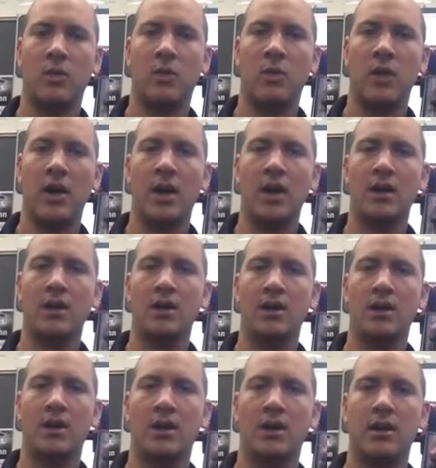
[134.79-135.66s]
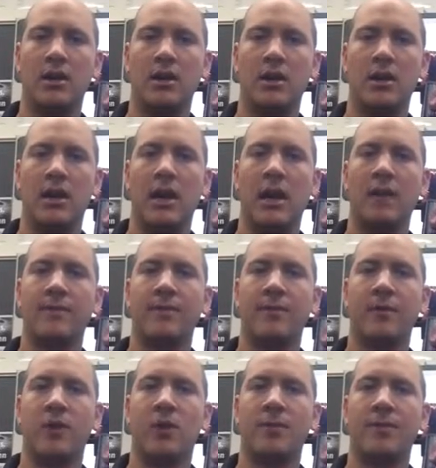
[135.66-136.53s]
1,
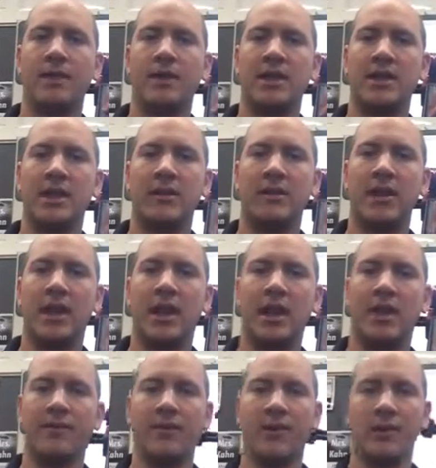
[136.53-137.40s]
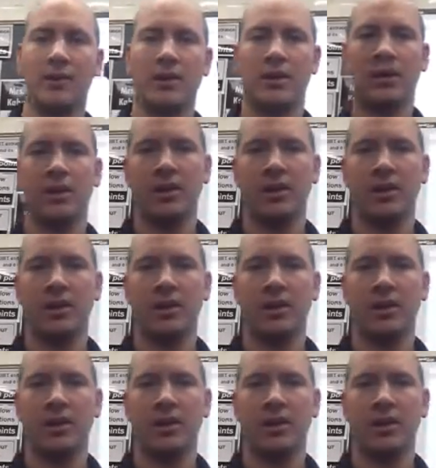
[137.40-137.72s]
and for open D we hover.